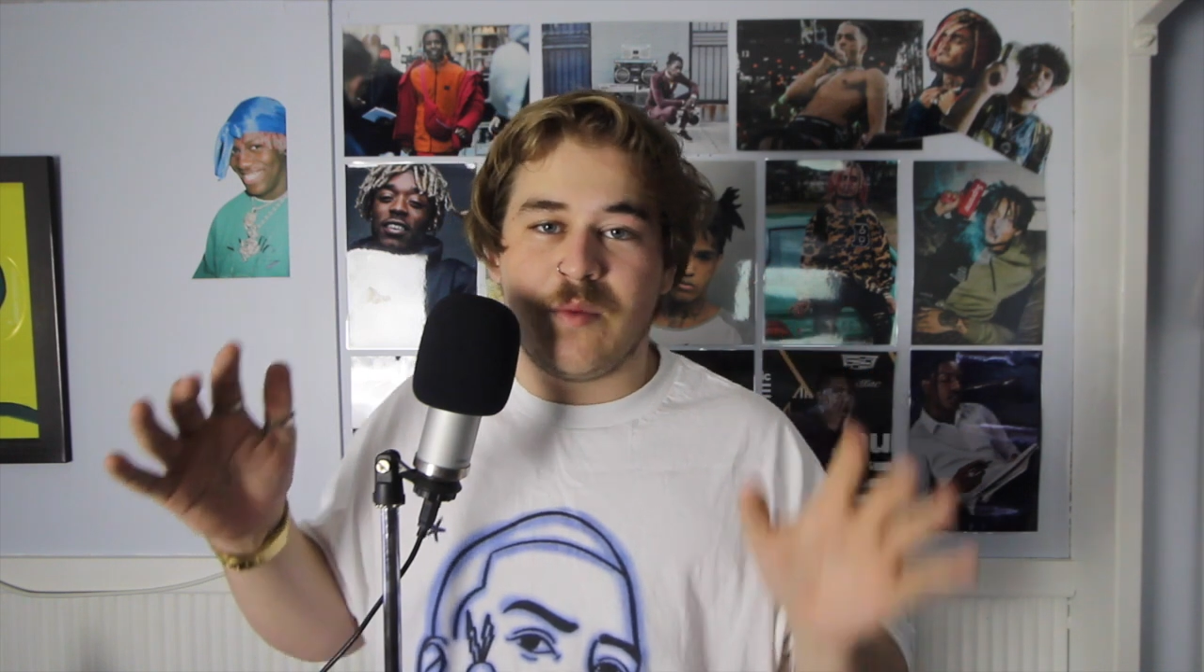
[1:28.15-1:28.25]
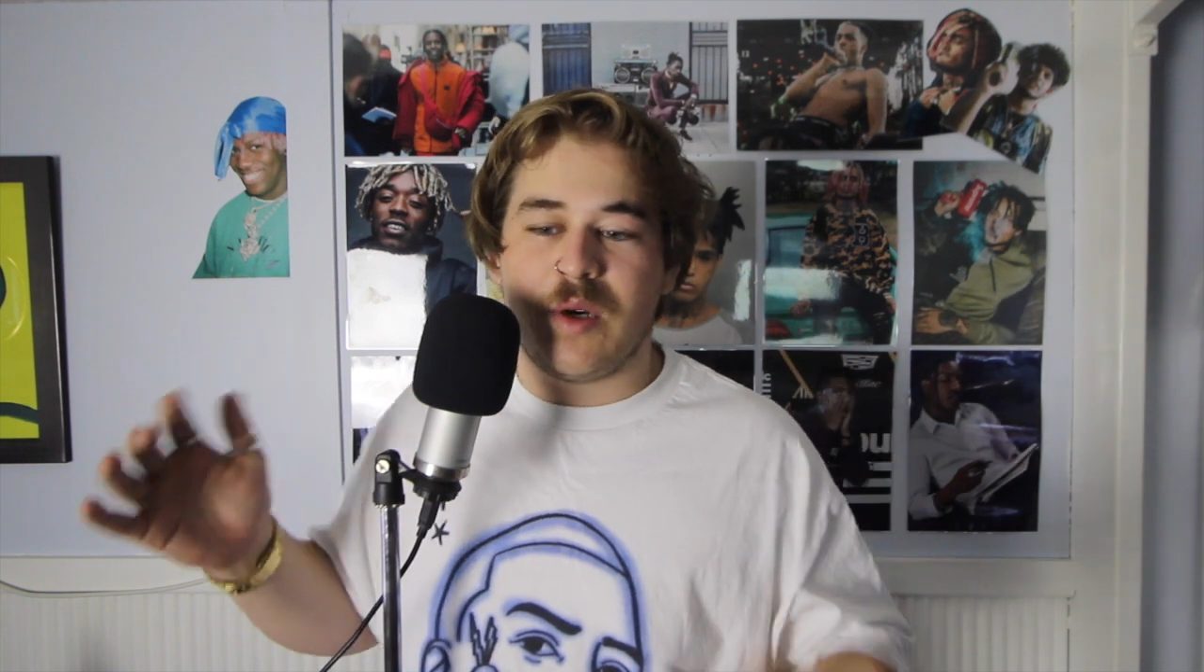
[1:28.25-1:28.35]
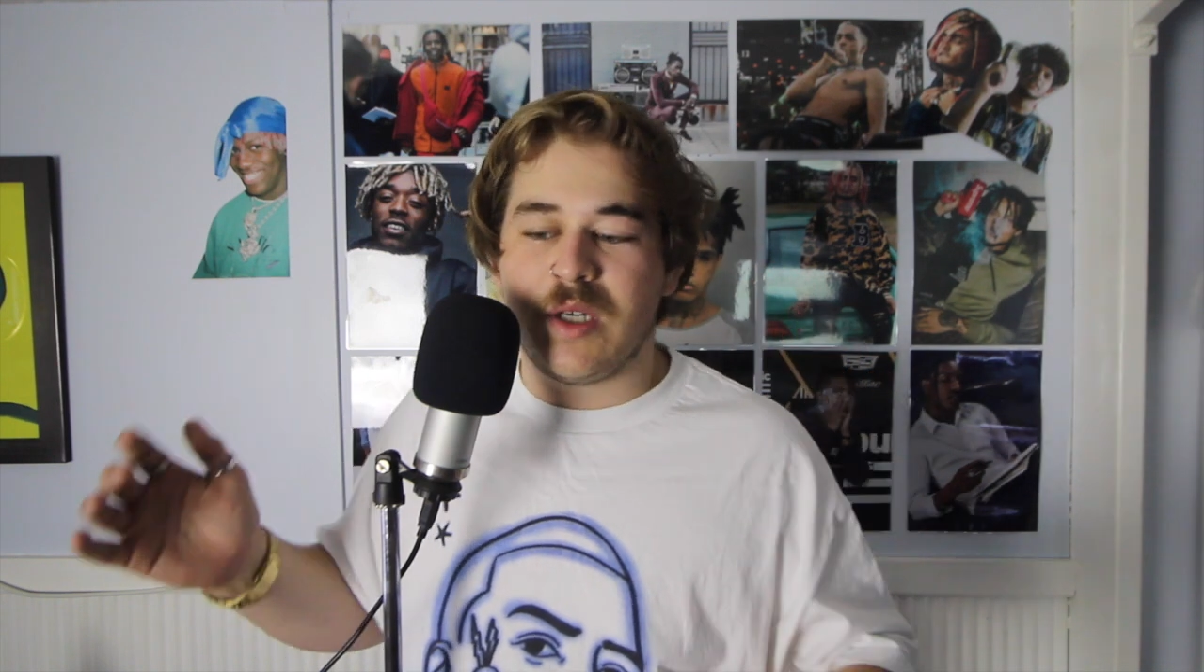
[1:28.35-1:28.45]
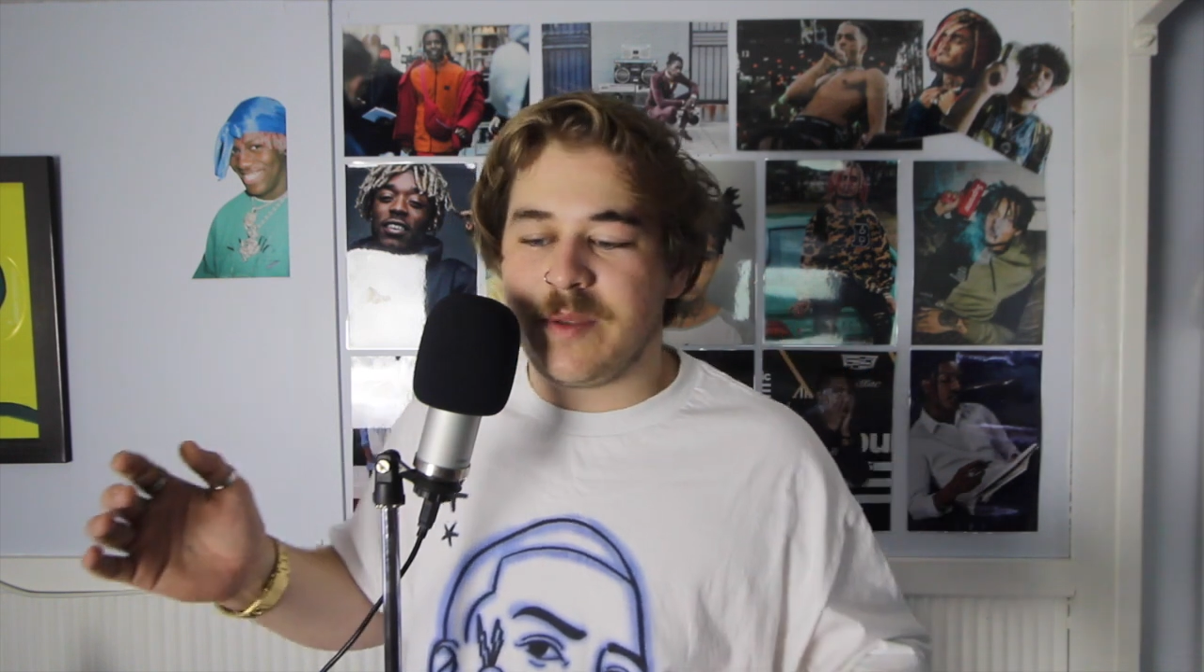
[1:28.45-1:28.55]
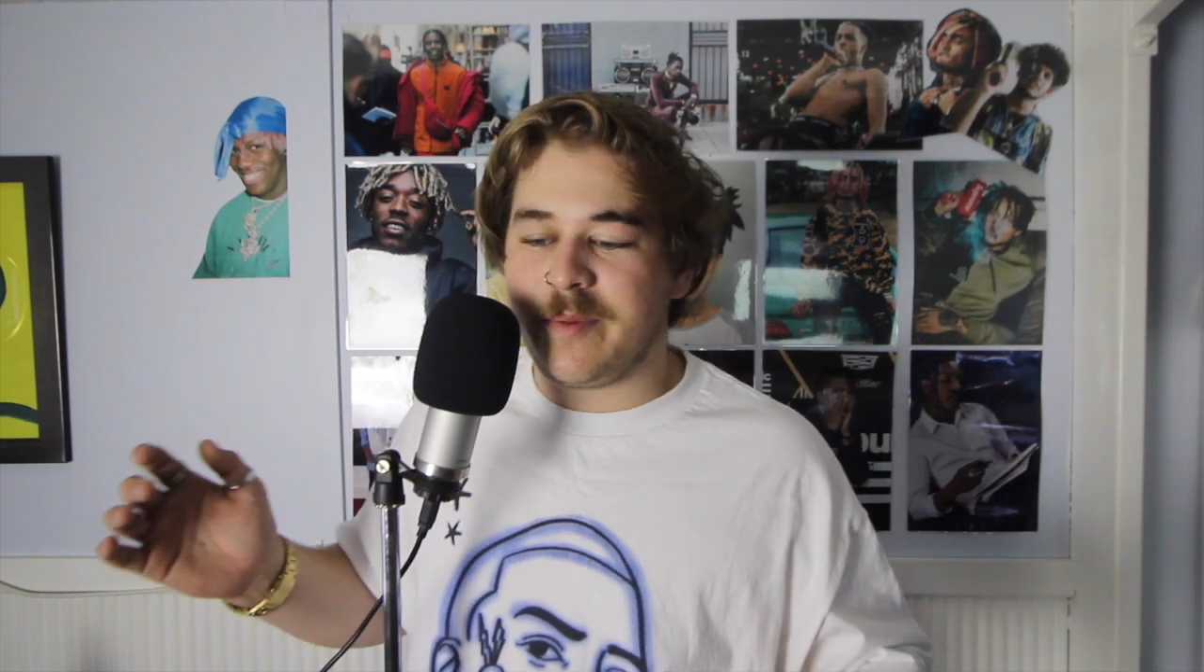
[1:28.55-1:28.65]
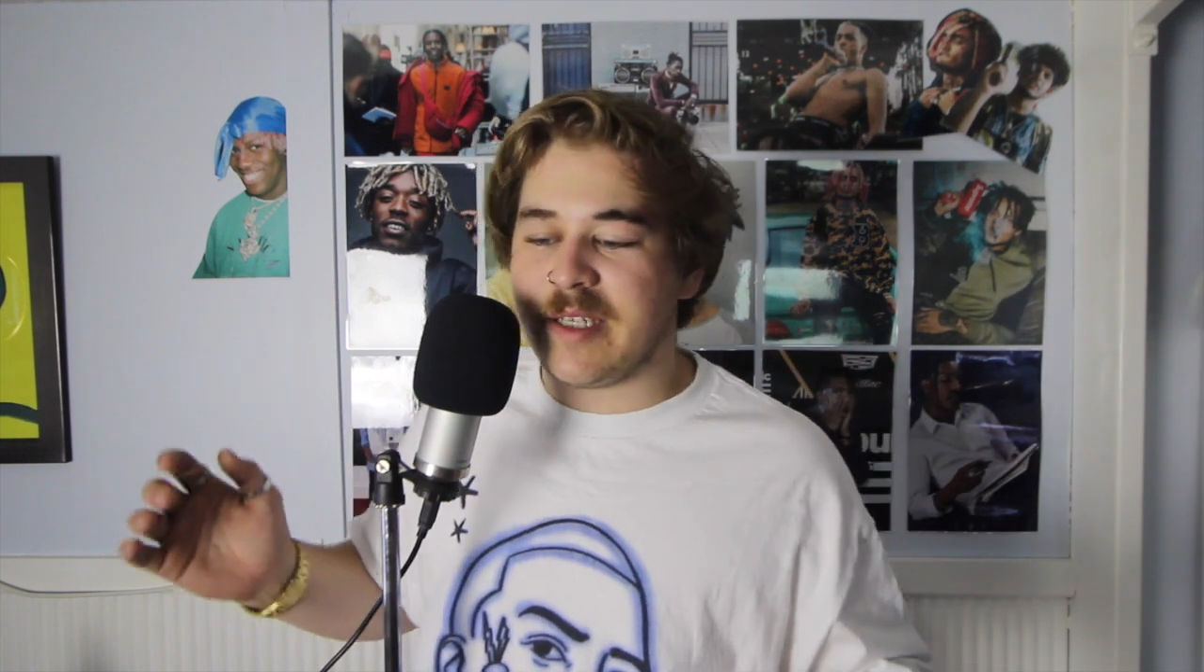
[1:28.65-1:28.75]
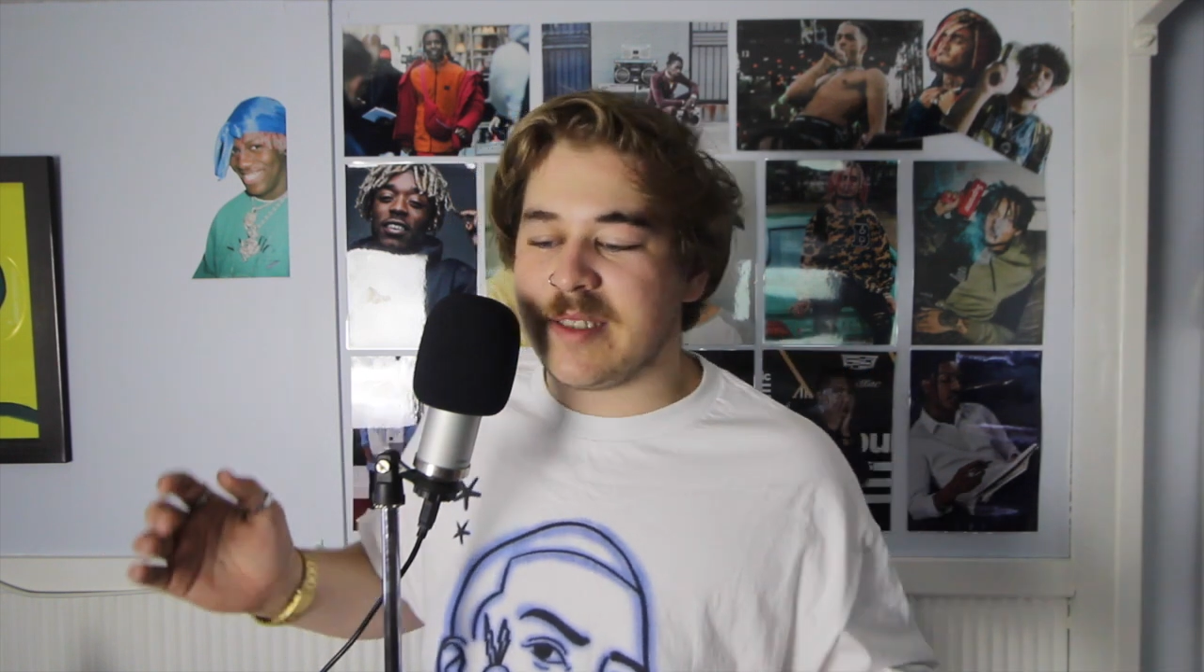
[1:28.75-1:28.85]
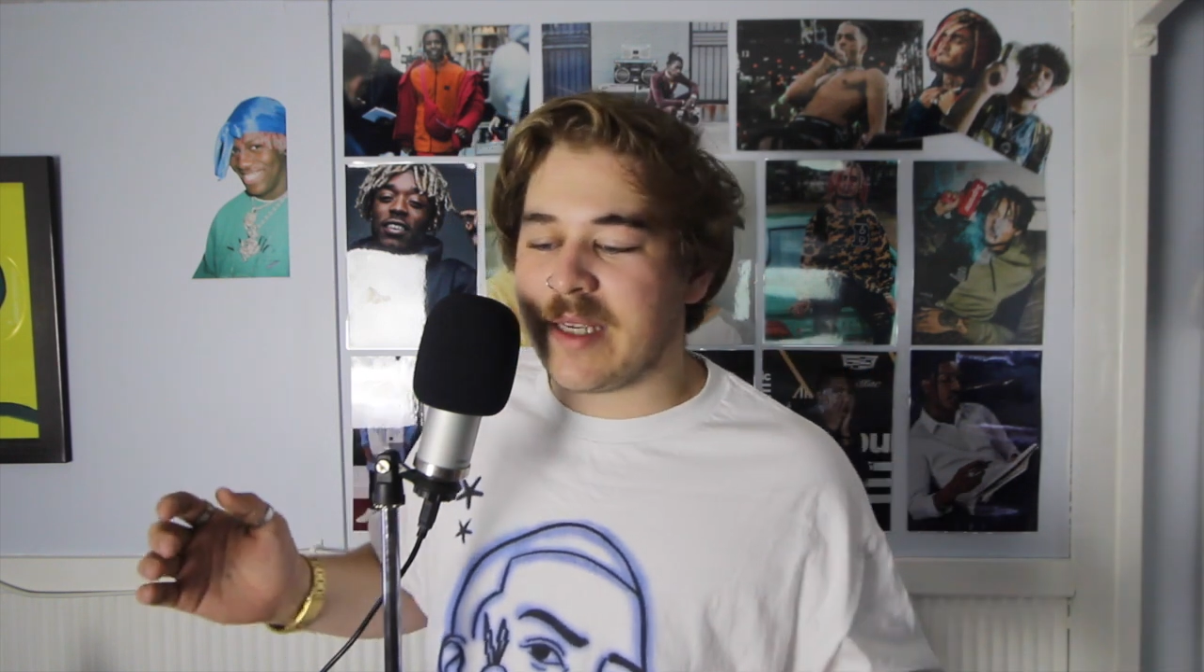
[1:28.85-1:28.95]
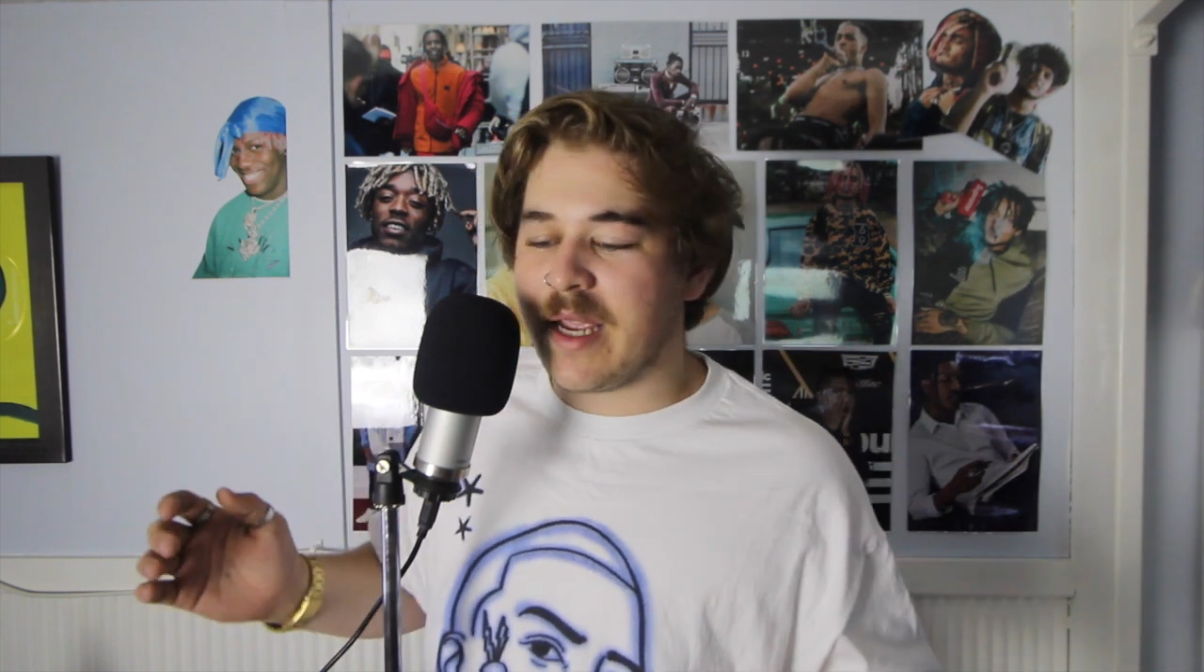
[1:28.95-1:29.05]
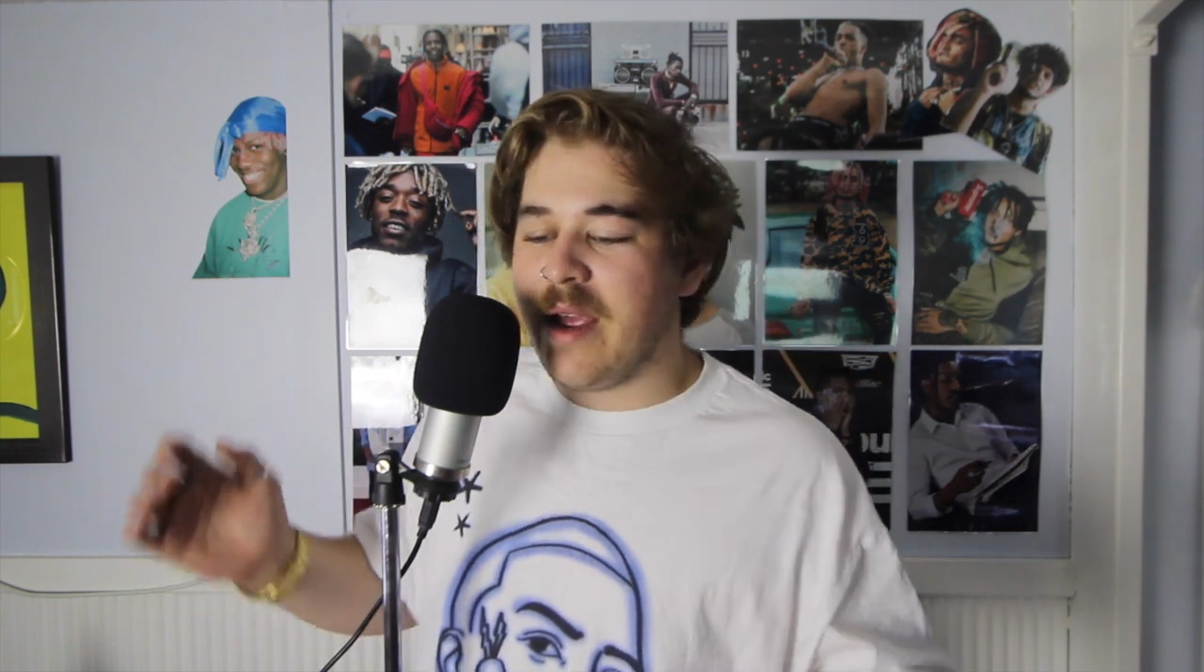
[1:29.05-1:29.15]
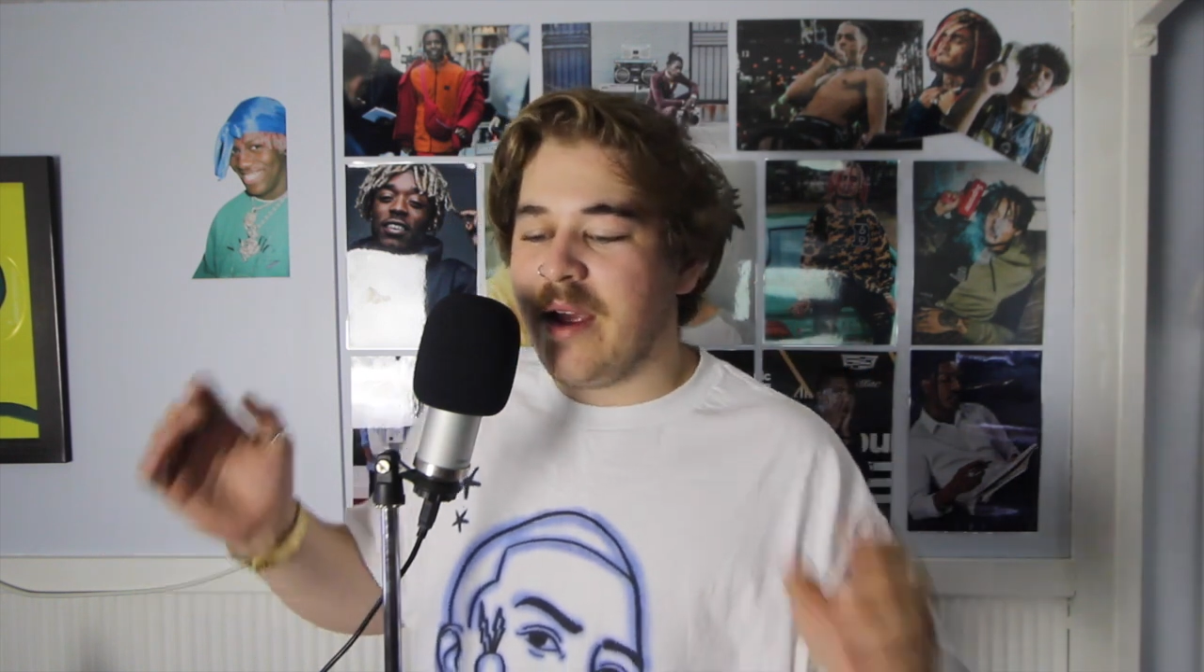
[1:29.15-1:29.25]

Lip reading: was, because, like,